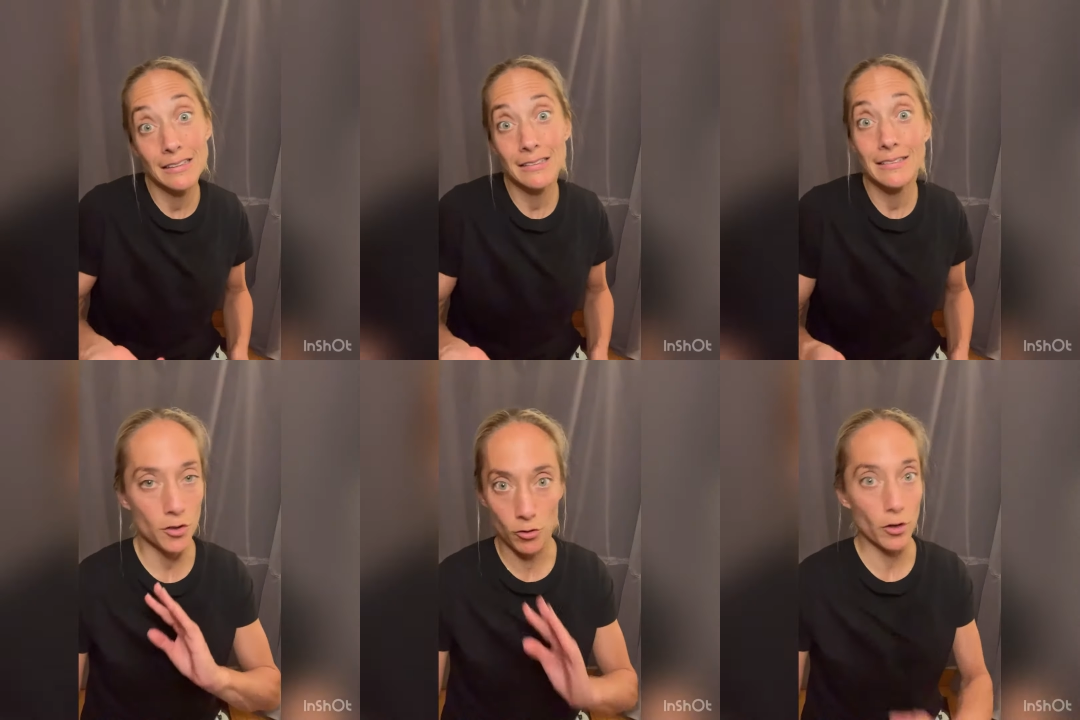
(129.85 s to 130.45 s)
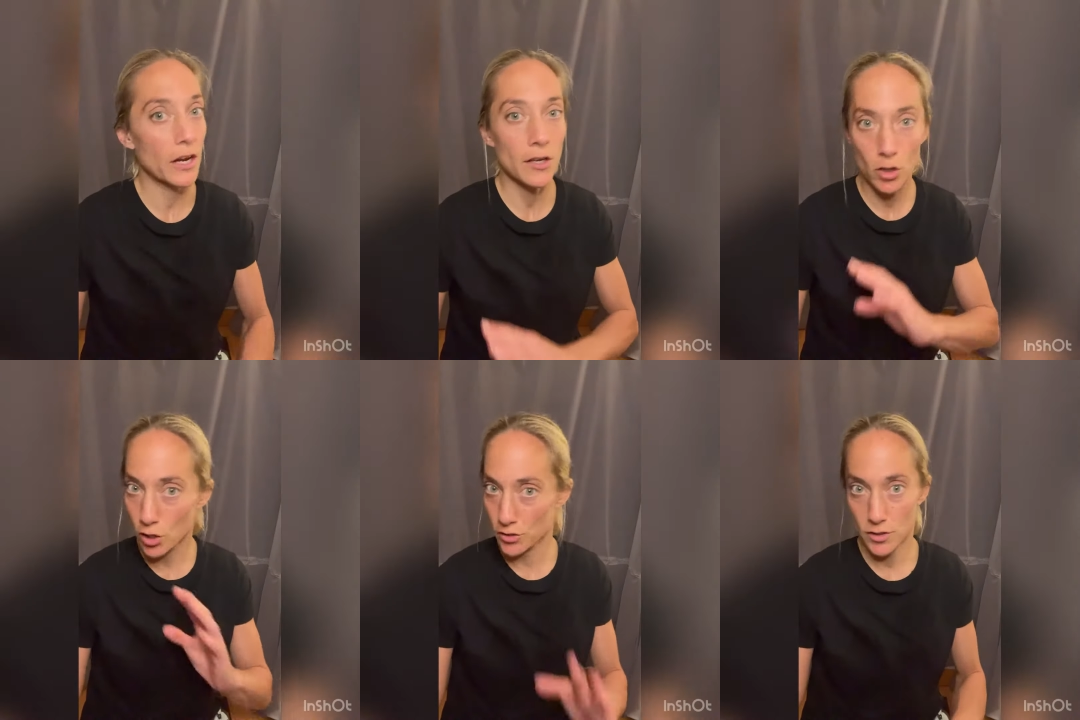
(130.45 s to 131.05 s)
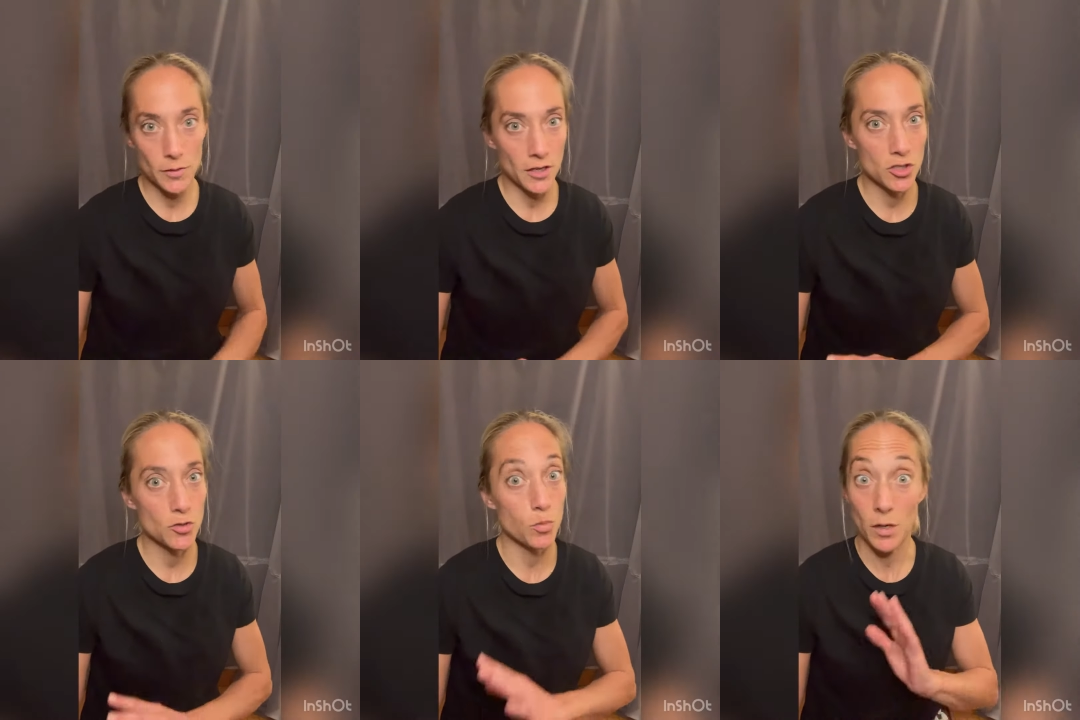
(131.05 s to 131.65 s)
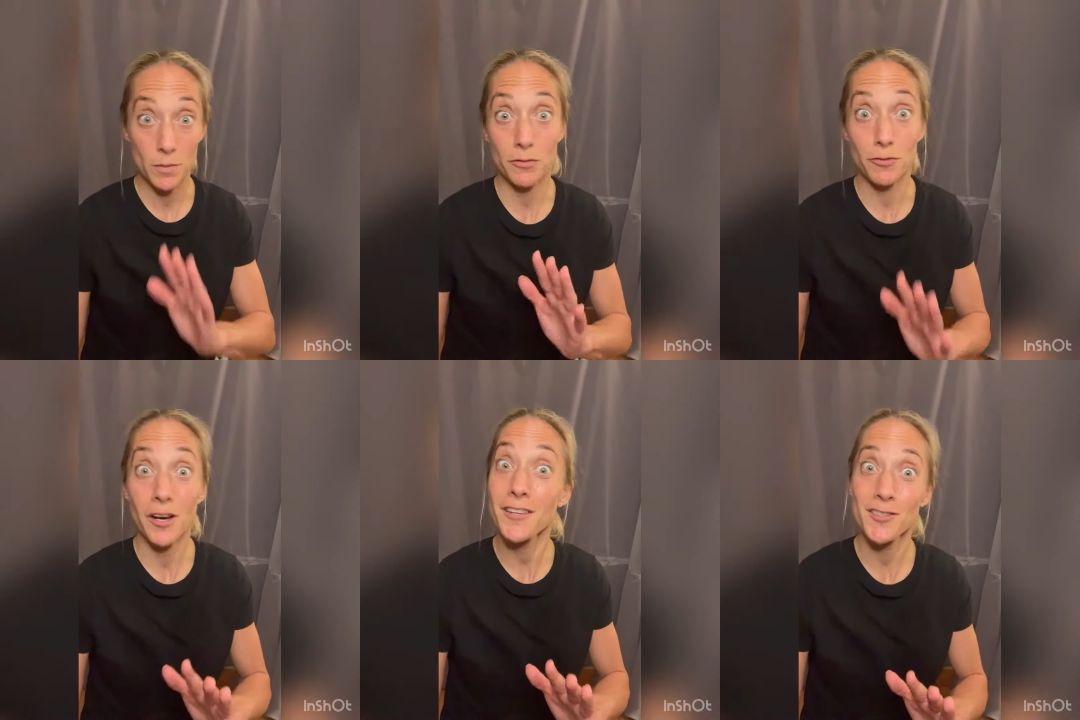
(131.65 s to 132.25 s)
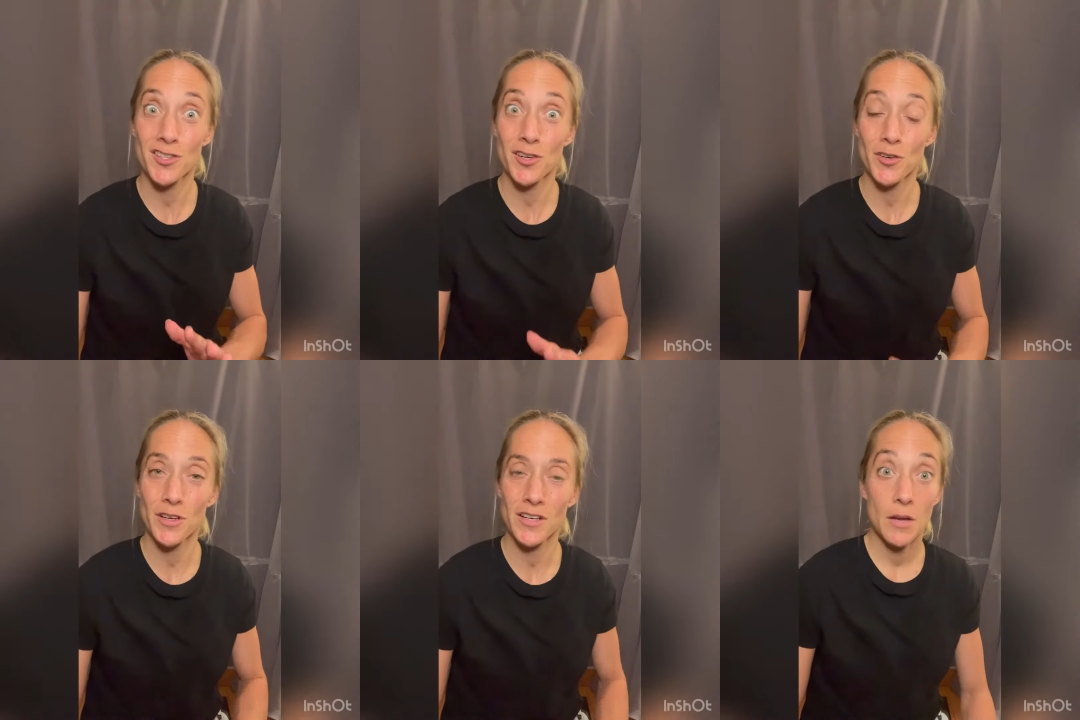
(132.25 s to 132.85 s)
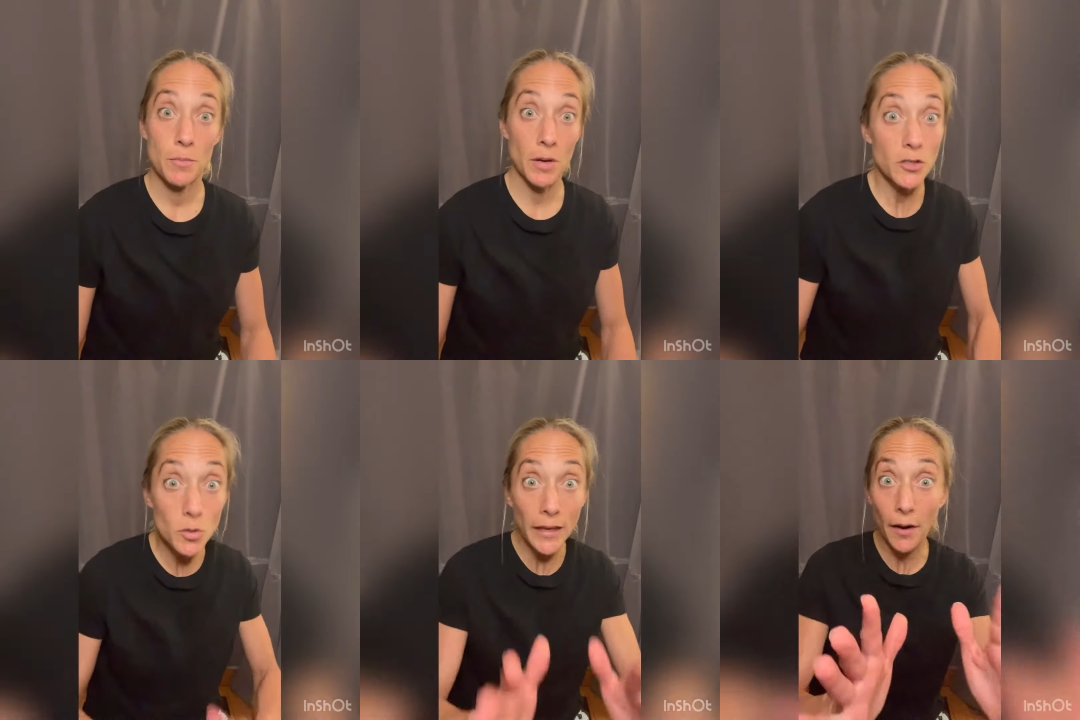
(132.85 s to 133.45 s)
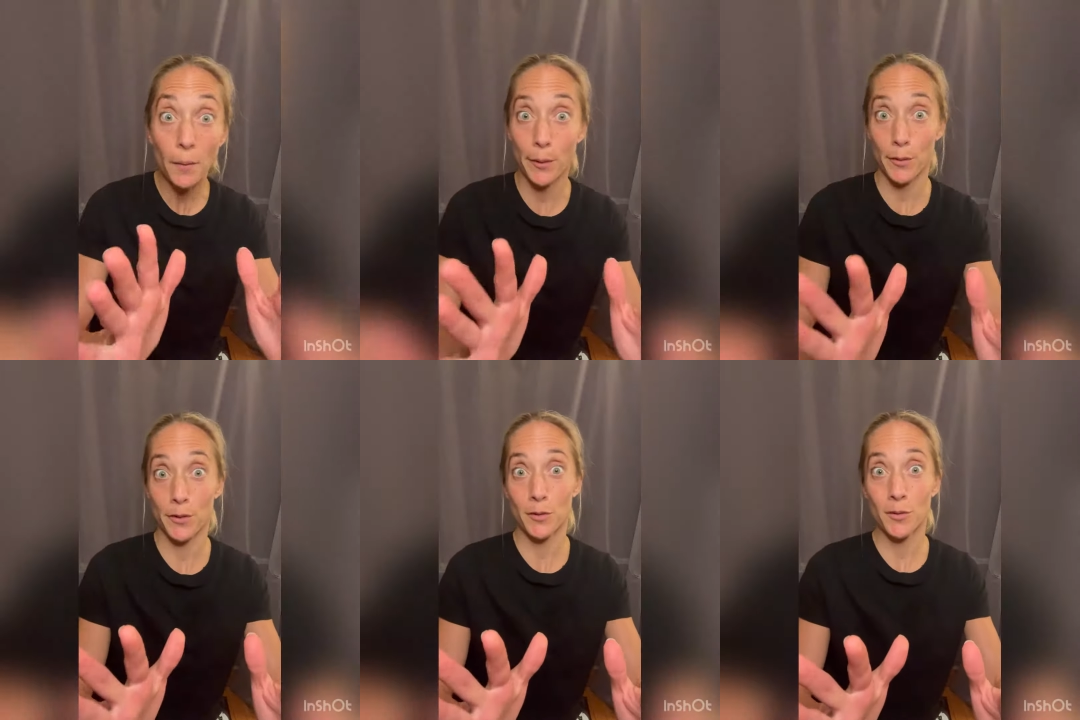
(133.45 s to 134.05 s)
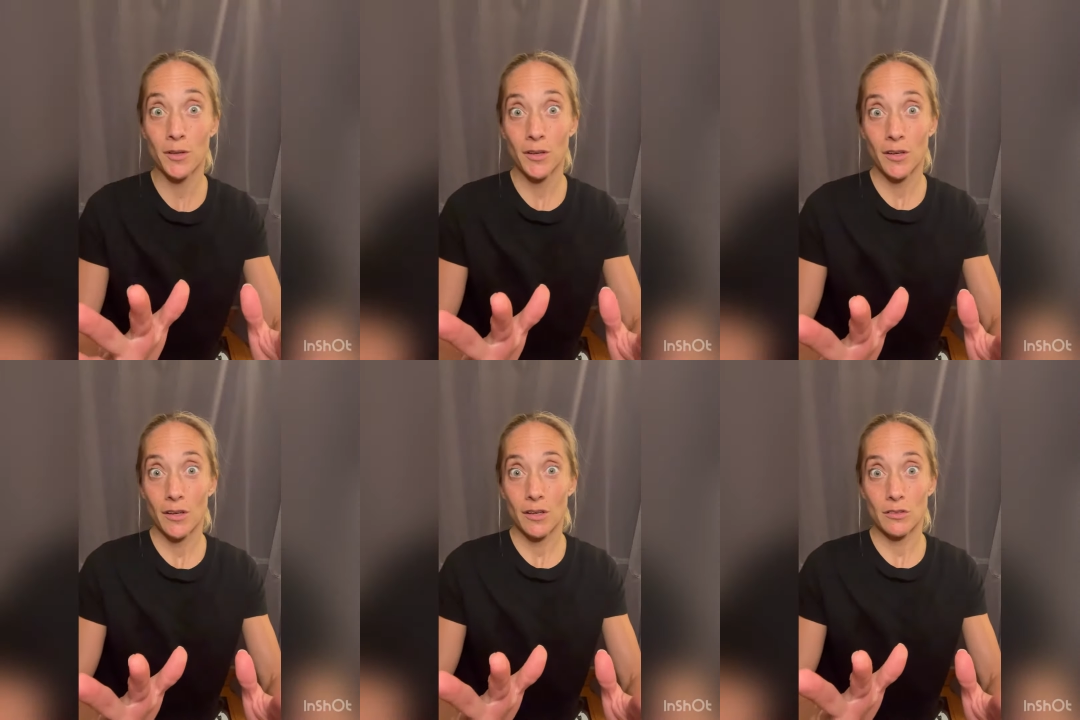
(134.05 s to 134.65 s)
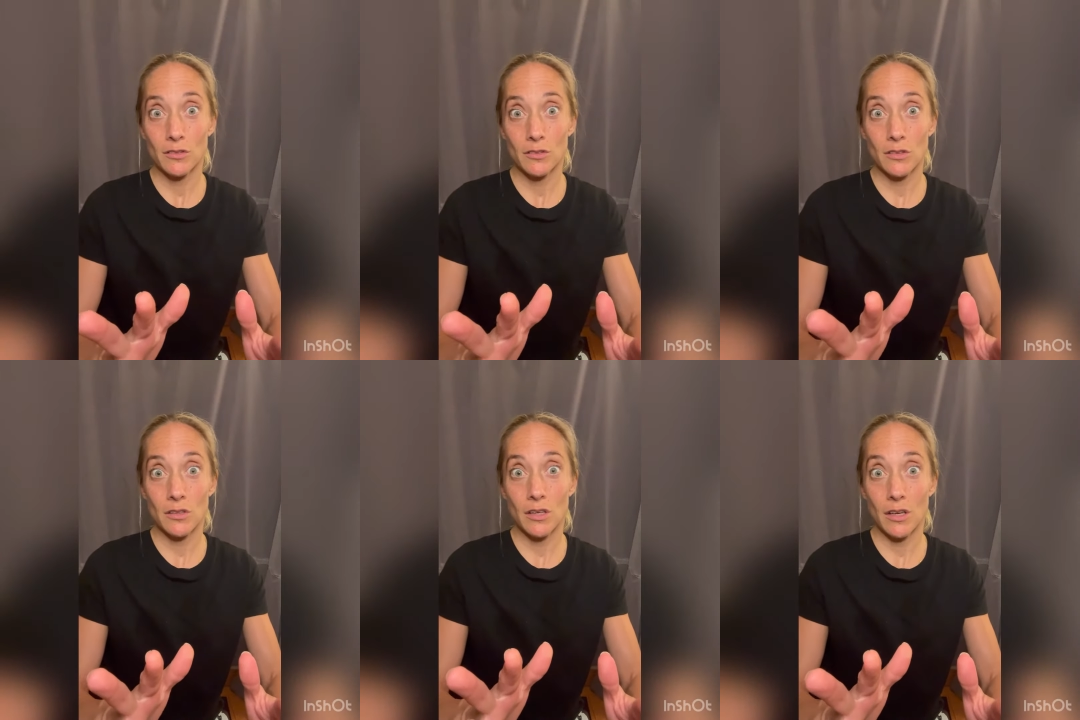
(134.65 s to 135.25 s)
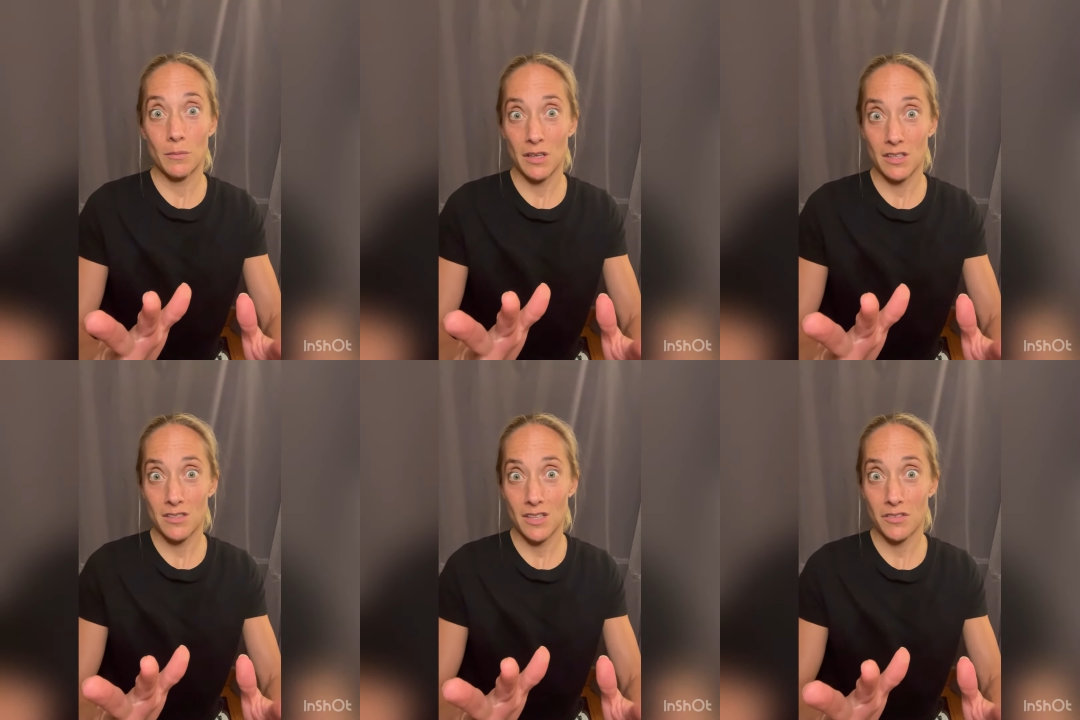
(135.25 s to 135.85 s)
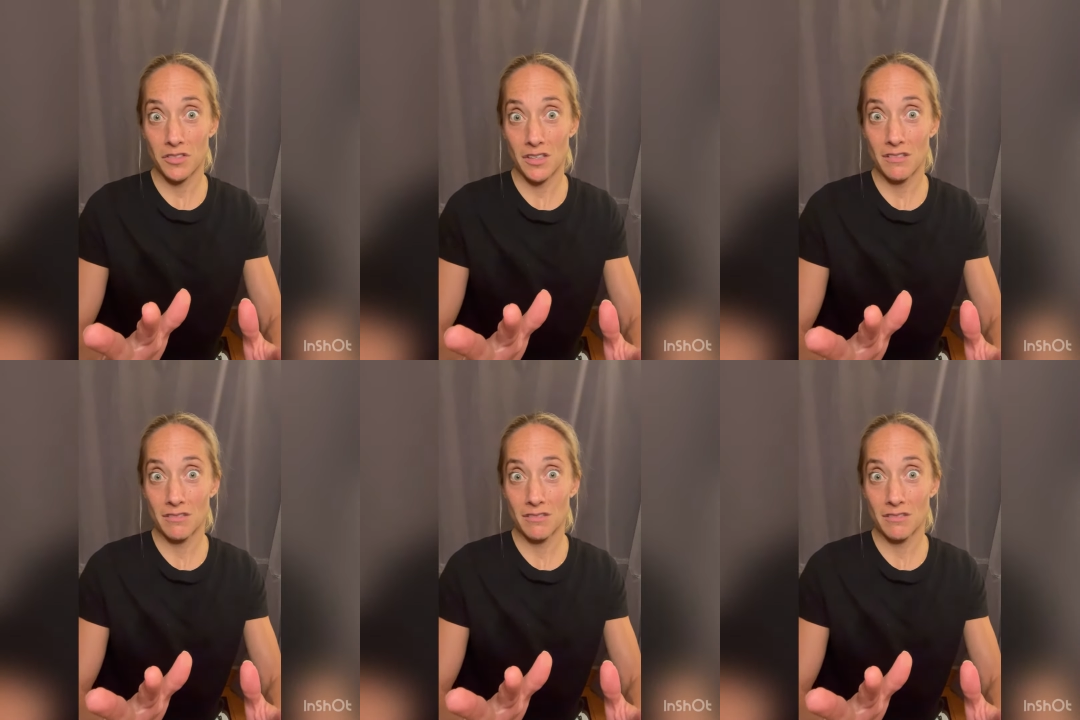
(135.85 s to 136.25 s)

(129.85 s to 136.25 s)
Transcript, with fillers: You're great and awesome. I just want to be friends, though, but I do care about you and my safety.